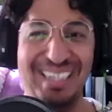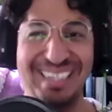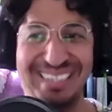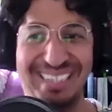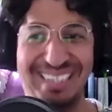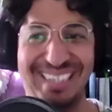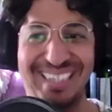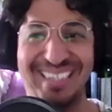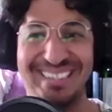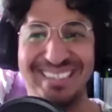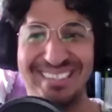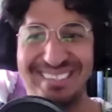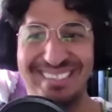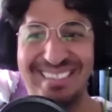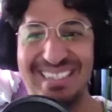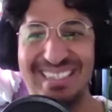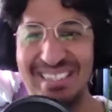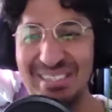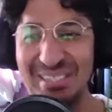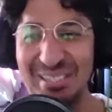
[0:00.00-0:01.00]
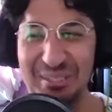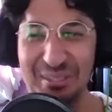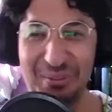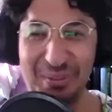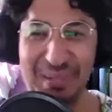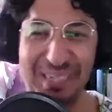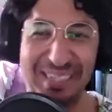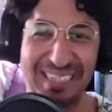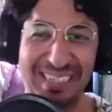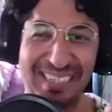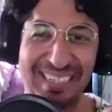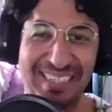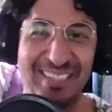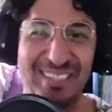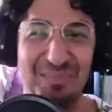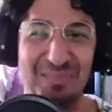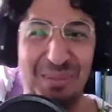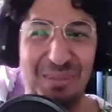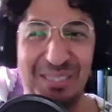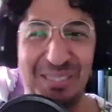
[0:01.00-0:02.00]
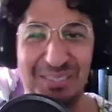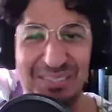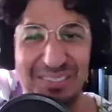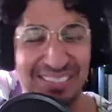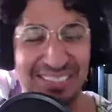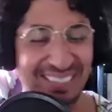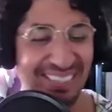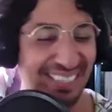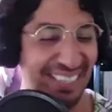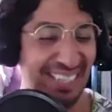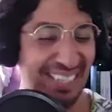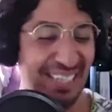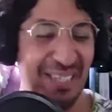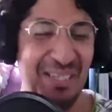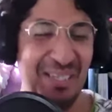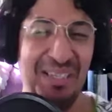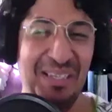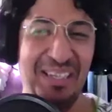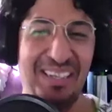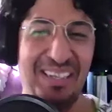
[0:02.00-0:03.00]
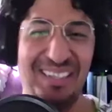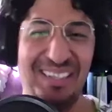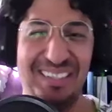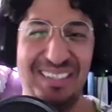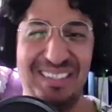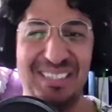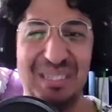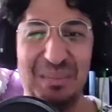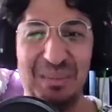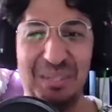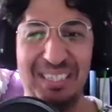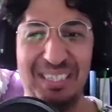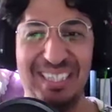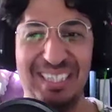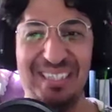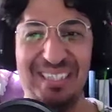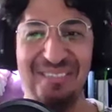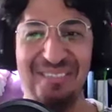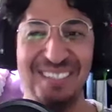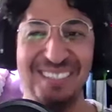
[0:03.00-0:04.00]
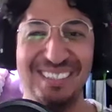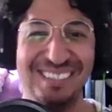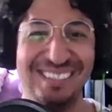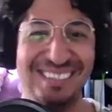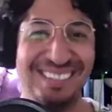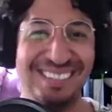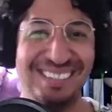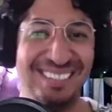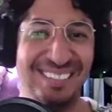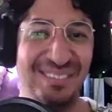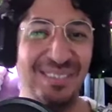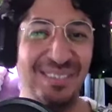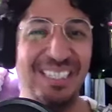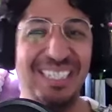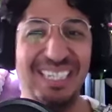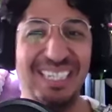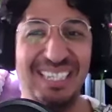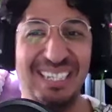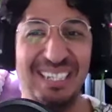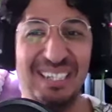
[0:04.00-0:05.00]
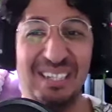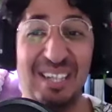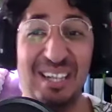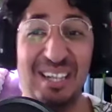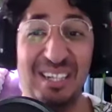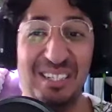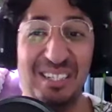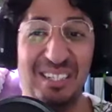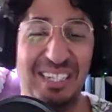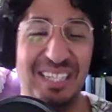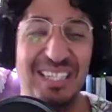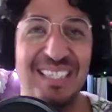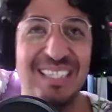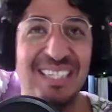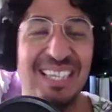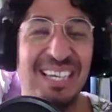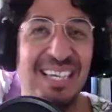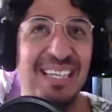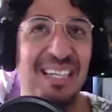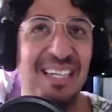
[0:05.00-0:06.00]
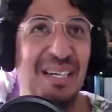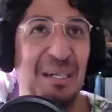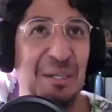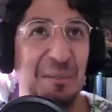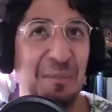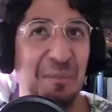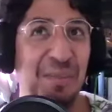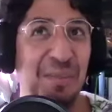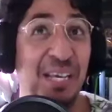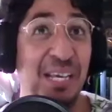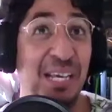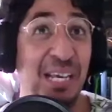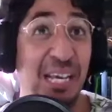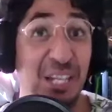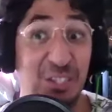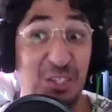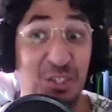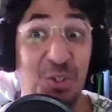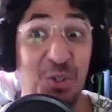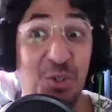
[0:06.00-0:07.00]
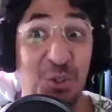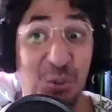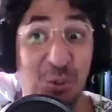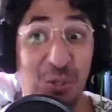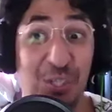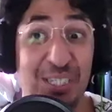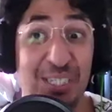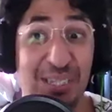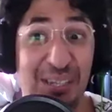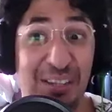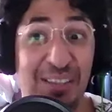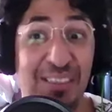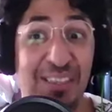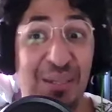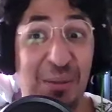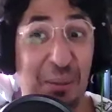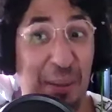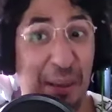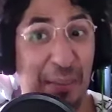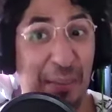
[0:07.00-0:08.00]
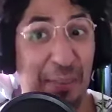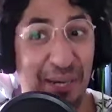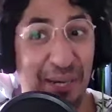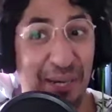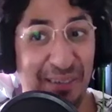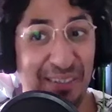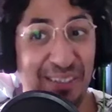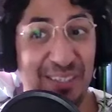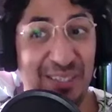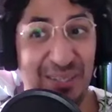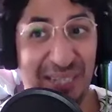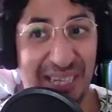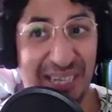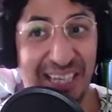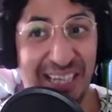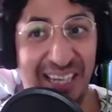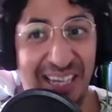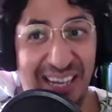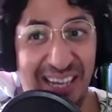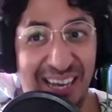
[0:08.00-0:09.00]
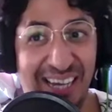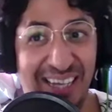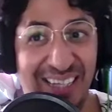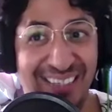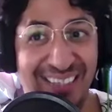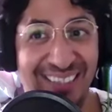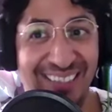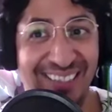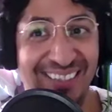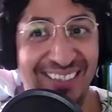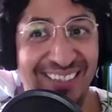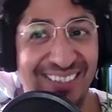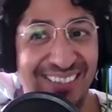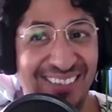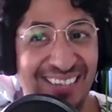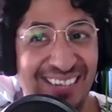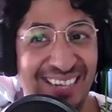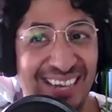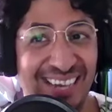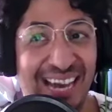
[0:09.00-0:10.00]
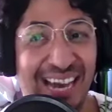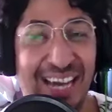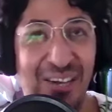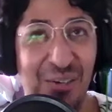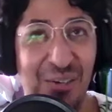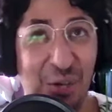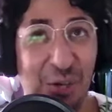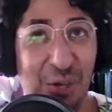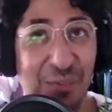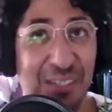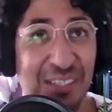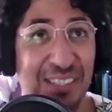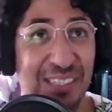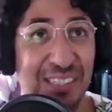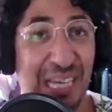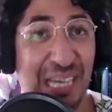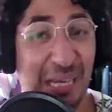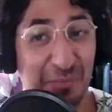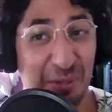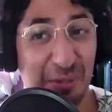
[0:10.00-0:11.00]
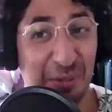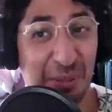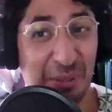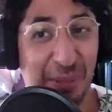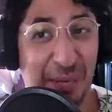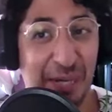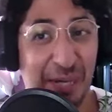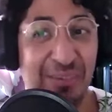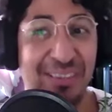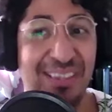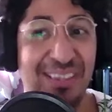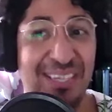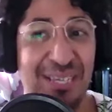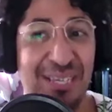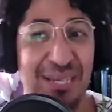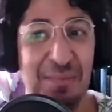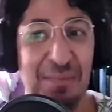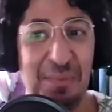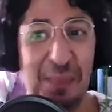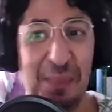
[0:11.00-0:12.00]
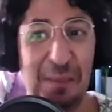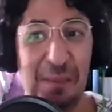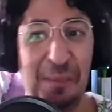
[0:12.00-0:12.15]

like that. See, it's just great getting to speak to uh, someone that's in the field because you really get a lot of good insight. Um, it's true. That's another thing. Our oh, parents do that a lot. You know, I don't know if that's an immigrant parent thing